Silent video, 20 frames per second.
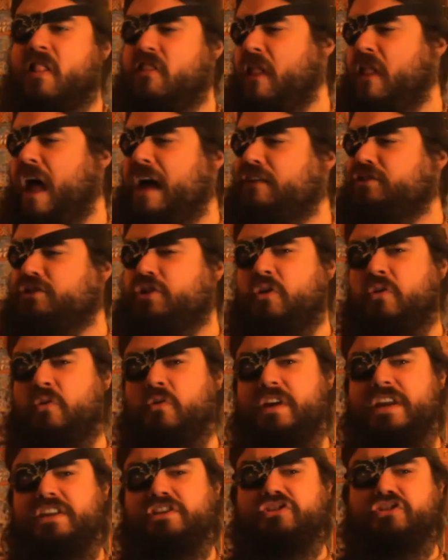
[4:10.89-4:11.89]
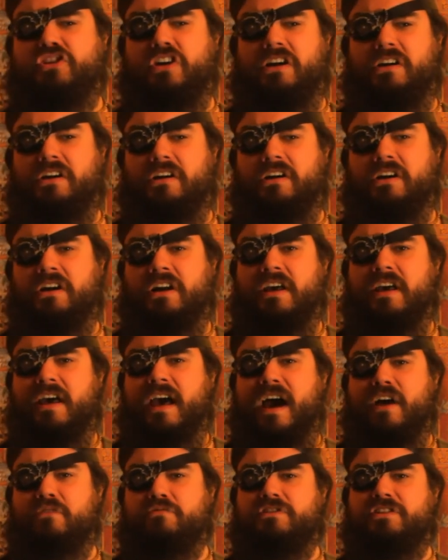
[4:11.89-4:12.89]
That creature
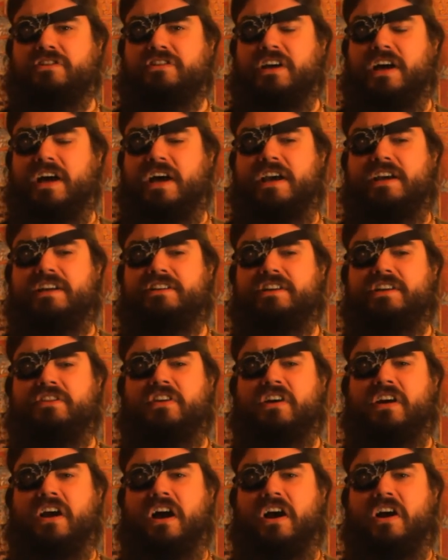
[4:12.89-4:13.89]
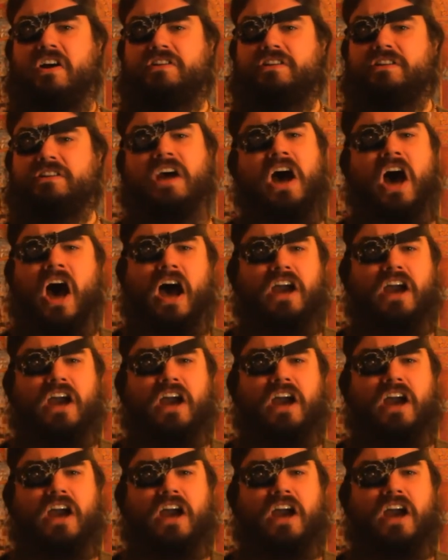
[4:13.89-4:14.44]
outside in the garden,